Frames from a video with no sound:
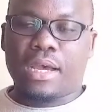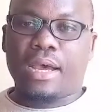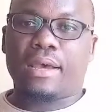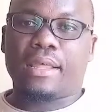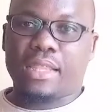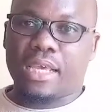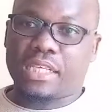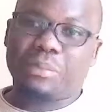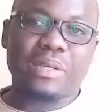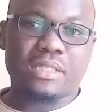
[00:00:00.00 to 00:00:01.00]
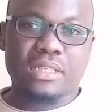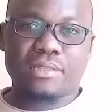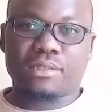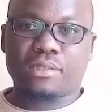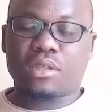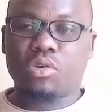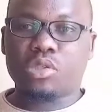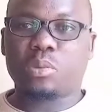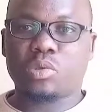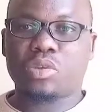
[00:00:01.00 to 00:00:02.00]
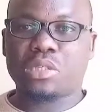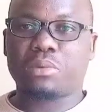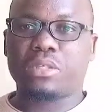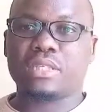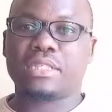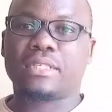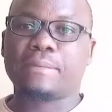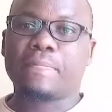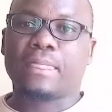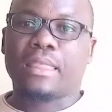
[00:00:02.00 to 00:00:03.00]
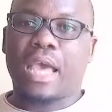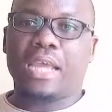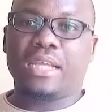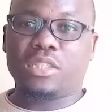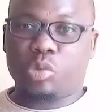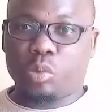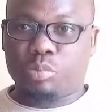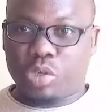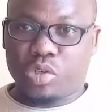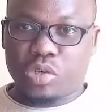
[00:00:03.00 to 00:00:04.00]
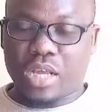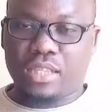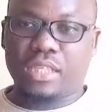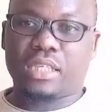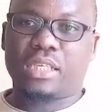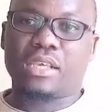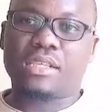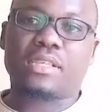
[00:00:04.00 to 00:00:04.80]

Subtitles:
the expenses, the hospital expenses, I need to borrow, I think,